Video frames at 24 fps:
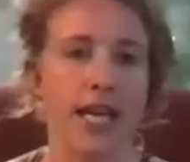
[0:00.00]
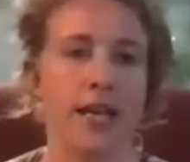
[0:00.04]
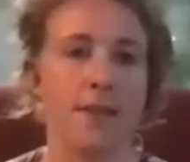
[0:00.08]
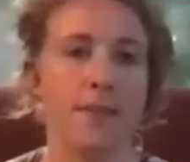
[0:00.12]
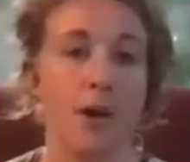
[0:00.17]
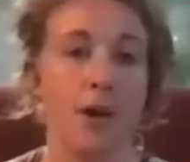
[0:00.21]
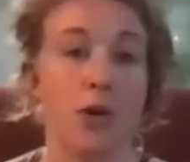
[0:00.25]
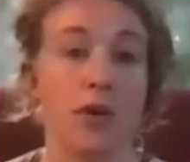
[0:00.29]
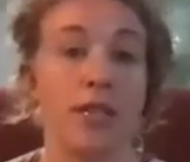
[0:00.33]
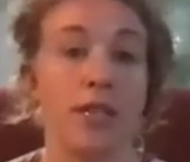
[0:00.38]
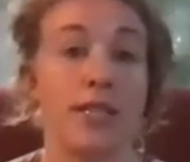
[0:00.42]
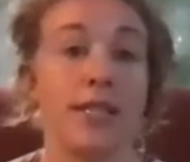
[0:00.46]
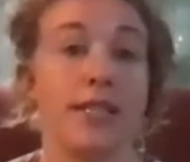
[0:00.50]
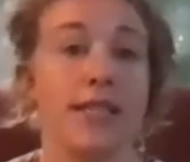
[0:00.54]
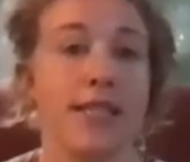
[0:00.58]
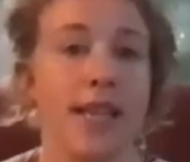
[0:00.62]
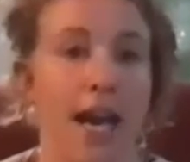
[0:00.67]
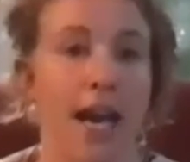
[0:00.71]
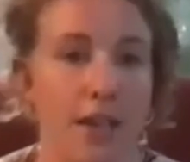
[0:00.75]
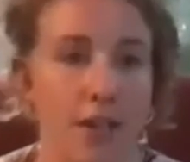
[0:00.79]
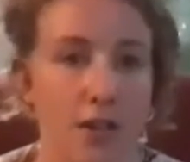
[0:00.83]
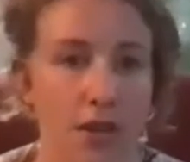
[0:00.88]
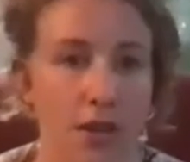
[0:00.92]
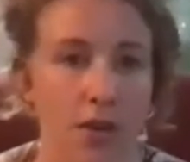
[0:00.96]
educating about
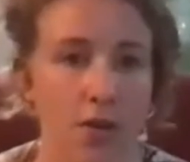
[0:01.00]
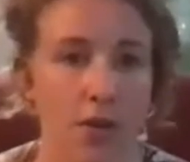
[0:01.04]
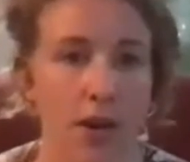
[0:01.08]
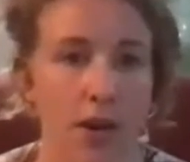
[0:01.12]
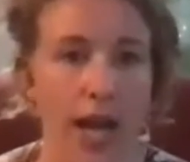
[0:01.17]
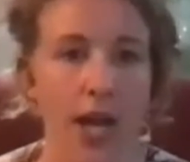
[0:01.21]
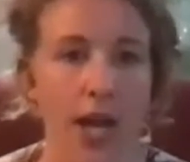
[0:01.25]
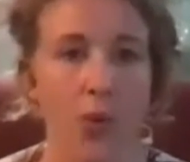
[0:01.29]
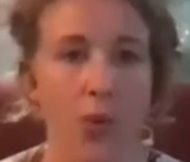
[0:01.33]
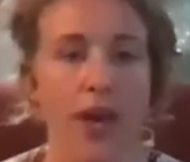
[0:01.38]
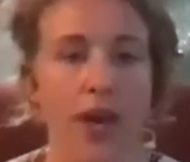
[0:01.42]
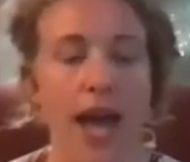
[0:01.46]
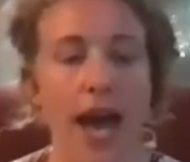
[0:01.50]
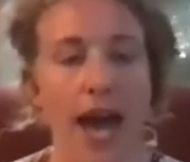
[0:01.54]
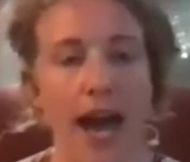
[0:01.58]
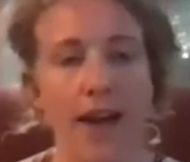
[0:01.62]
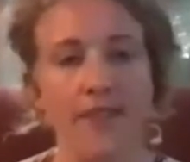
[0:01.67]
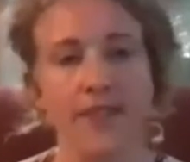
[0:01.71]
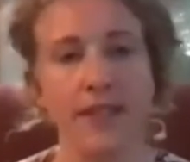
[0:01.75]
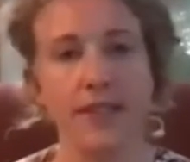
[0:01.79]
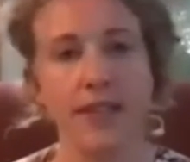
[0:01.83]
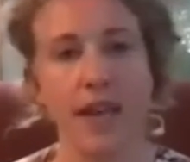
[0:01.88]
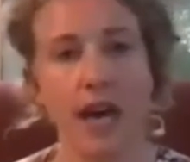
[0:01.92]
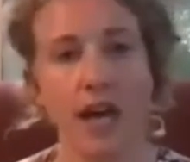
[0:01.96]
consent, right?
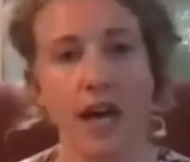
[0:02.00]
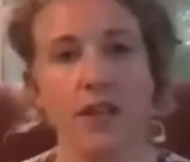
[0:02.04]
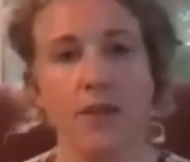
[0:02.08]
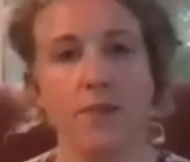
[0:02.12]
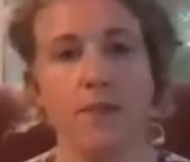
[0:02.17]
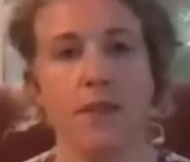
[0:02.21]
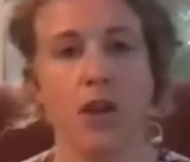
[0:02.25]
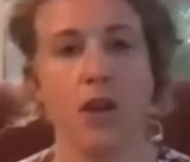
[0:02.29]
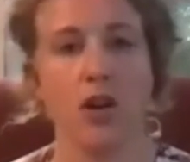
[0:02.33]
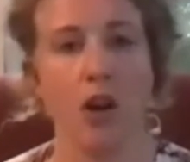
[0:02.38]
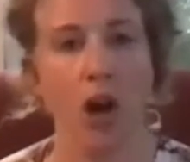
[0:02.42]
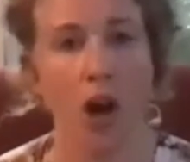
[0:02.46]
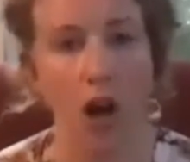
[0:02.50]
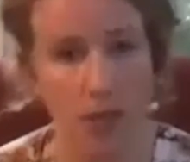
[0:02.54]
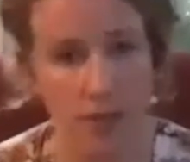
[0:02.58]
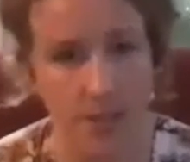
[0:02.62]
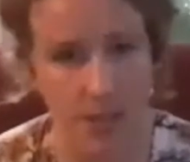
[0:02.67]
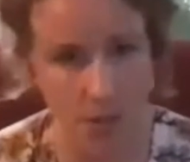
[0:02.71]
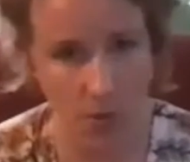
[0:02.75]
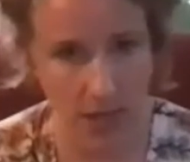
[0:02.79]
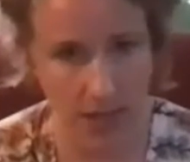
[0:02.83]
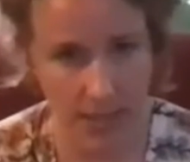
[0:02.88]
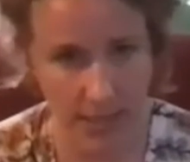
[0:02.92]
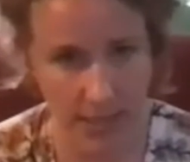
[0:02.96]
We have to tell them the
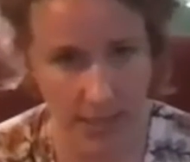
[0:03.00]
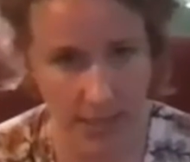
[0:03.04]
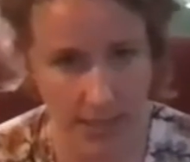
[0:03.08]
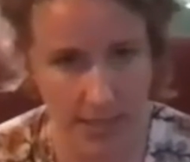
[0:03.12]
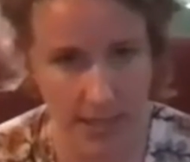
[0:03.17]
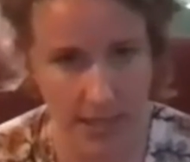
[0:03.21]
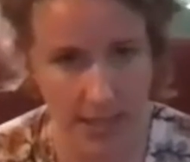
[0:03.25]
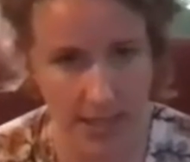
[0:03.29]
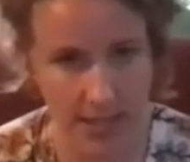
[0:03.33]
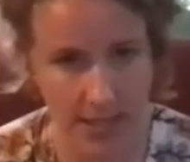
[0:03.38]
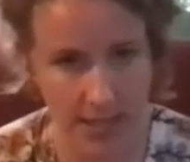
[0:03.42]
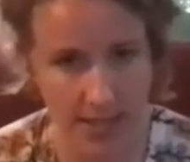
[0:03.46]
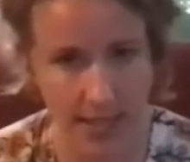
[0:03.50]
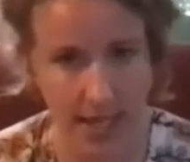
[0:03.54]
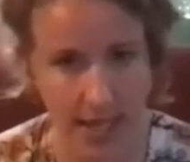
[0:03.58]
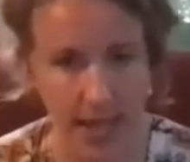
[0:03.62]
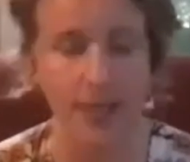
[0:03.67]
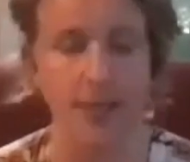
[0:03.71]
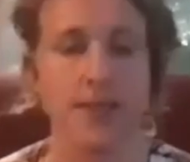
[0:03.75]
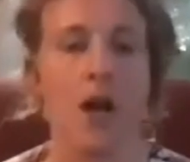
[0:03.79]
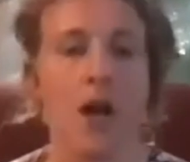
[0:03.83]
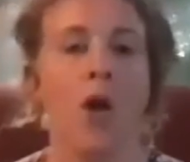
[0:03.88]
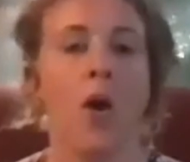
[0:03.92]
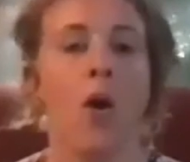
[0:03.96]
consequences to these
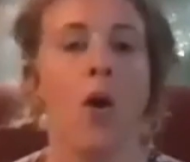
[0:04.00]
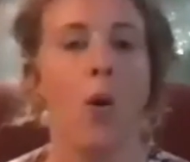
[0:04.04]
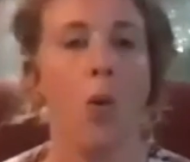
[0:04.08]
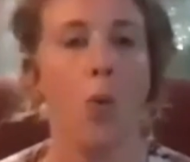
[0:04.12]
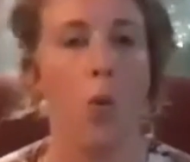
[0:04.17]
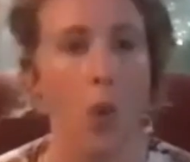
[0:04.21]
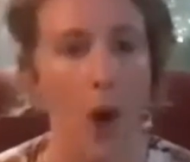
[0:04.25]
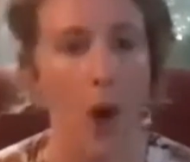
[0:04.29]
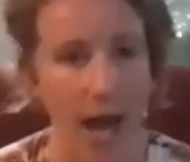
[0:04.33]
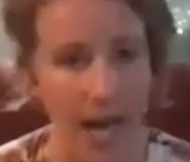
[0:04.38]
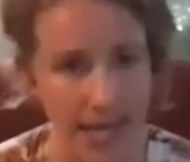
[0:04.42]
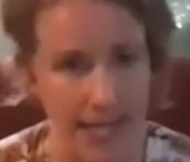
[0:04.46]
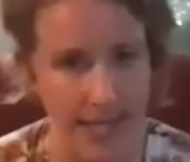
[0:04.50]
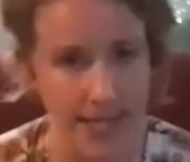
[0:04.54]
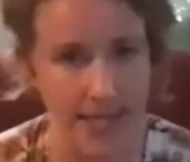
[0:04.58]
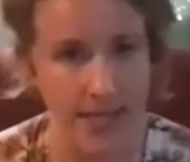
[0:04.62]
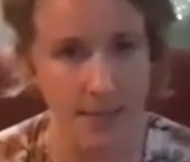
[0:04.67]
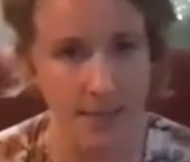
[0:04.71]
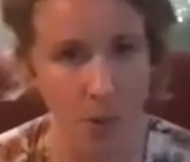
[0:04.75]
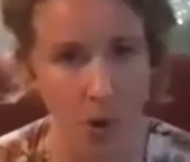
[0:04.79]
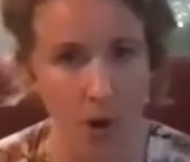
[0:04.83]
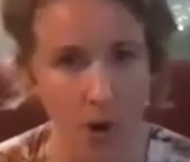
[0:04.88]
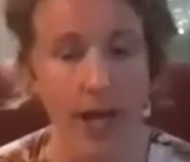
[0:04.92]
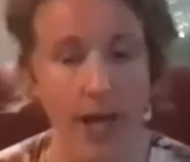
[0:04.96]
things, why
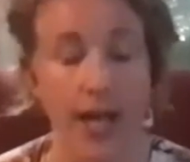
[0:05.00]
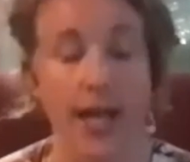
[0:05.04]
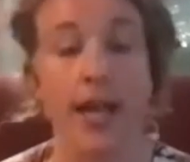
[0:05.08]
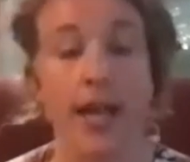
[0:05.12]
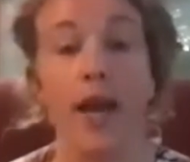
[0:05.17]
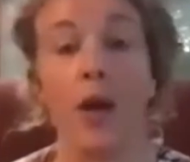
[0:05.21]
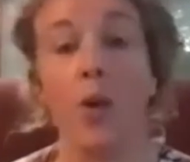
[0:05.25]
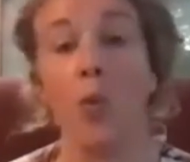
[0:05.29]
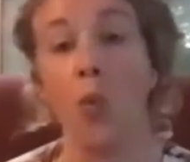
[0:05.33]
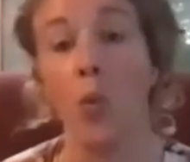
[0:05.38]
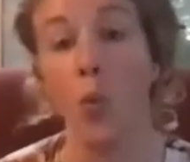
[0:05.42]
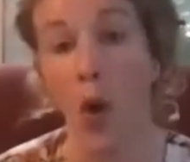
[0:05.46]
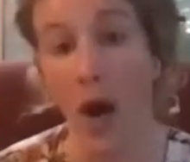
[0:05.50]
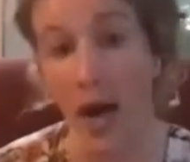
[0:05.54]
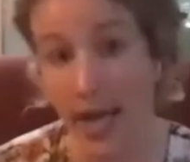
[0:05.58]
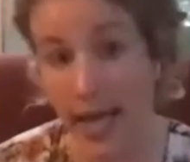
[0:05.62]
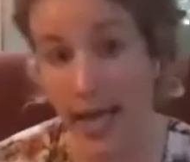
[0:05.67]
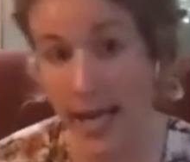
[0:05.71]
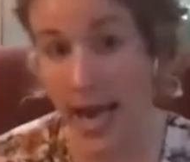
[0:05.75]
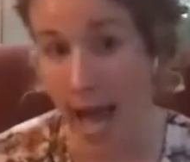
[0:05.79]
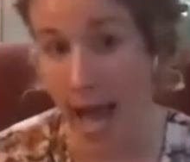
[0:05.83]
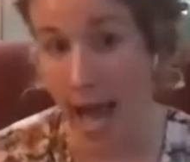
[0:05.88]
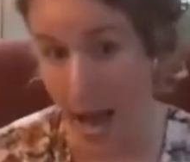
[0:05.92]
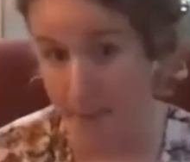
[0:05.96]
it's important, and
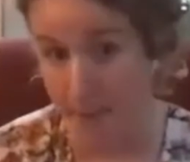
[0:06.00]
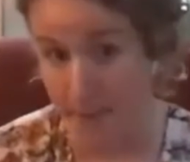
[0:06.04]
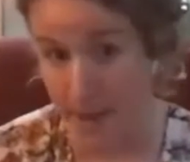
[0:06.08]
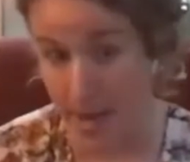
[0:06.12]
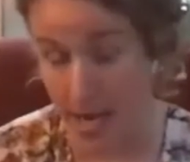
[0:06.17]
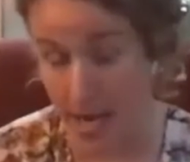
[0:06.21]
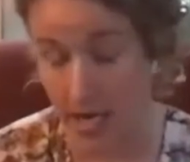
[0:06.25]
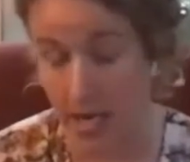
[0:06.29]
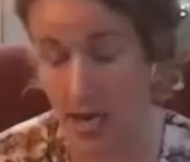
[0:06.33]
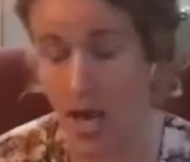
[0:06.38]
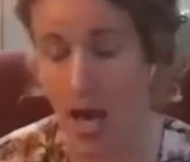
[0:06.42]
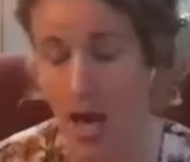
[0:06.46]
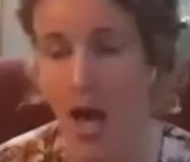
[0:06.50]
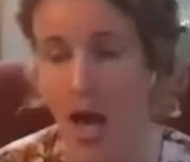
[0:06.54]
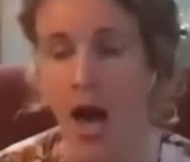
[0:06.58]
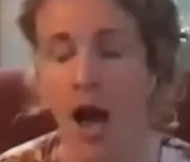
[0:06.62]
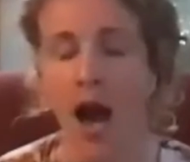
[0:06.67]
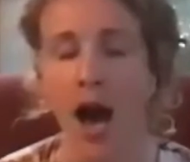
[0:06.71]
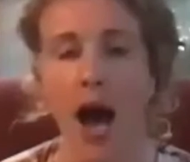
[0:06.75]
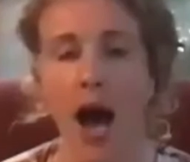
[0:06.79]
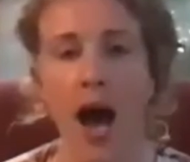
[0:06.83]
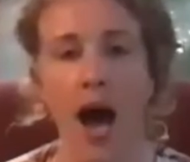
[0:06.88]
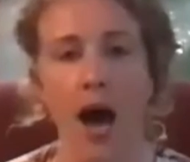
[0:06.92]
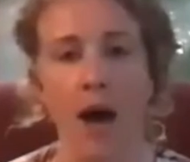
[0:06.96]
what can
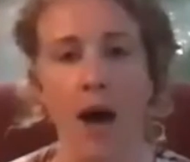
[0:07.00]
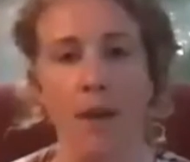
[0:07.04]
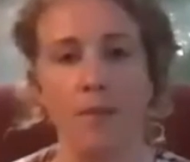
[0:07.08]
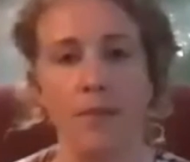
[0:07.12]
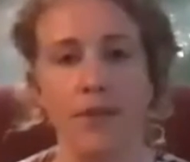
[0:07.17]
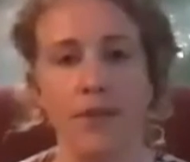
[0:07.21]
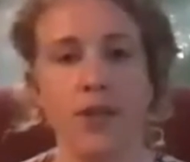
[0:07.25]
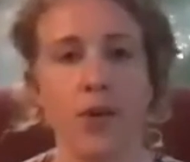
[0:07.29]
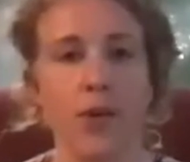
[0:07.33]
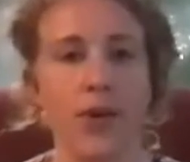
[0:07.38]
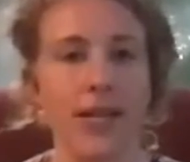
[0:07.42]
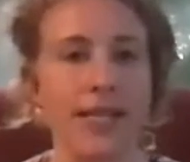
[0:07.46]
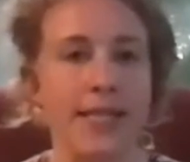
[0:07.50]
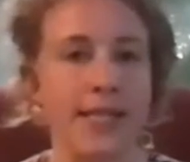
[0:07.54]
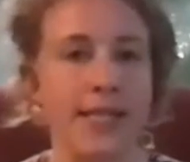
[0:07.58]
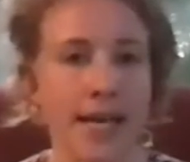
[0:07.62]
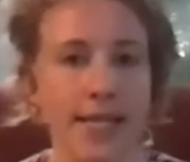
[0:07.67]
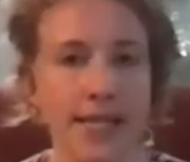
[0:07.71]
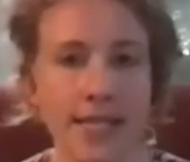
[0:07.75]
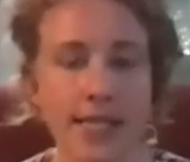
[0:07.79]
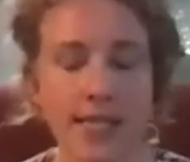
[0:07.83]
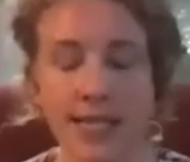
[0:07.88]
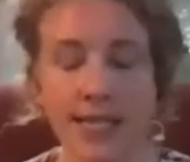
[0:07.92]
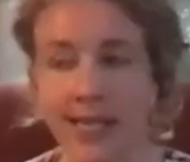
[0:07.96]
happen. So
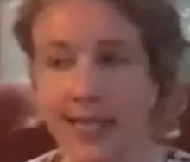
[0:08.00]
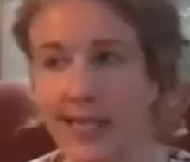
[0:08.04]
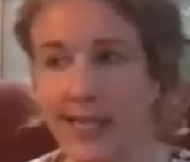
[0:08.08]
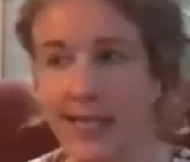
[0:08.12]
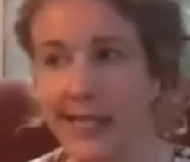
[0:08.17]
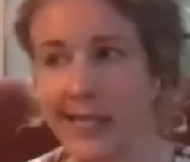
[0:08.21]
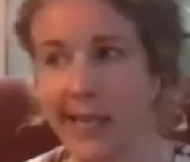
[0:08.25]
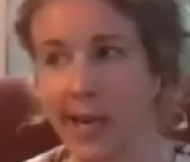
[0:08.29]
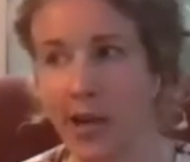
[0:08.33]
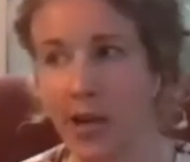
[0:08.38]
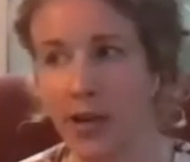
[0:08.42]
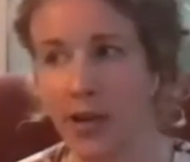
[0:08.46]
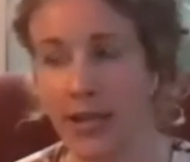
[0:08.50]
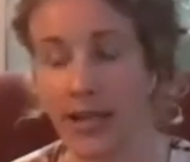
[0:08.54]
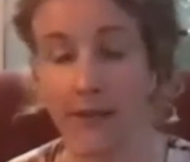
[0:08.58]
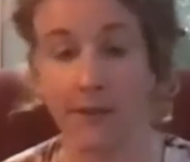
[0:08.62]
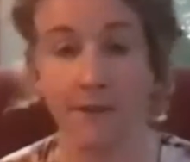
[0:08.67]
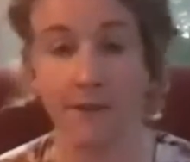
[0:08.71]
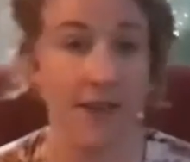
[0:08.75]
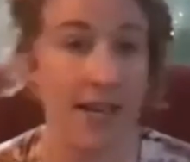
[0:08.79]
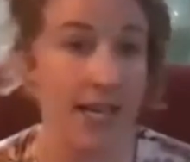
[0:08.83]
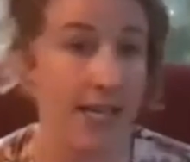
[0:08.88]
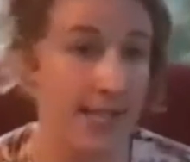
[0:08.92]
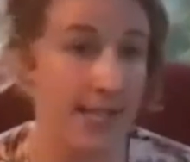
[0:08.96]
it doesn't
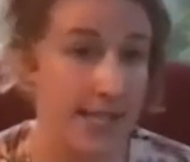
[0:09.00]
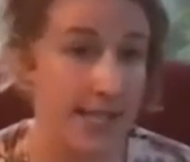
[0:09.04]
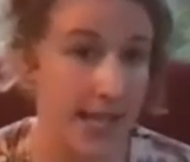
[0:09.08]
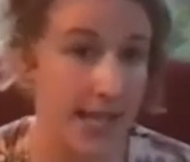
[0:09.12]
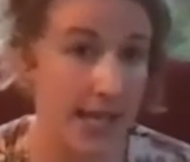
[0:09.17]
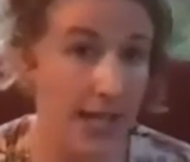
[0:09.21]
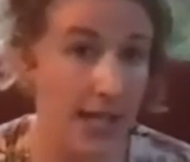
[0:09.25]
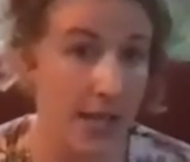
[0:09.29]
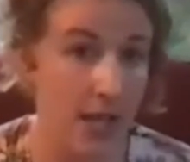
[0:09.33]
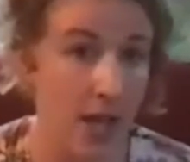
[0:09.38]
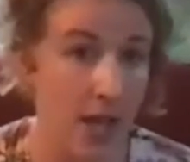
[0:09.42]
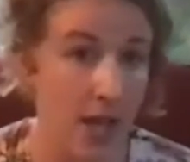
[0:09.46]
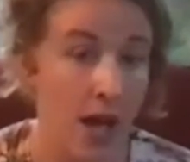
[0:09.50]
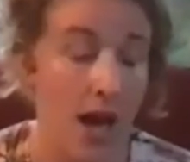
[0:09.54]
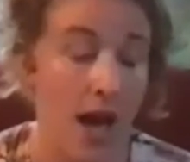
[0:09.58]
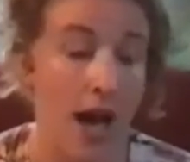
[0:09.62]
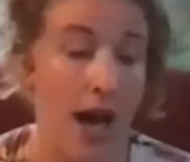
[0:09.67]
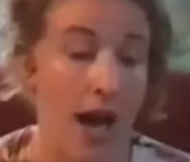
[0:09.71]
necessarily fix it.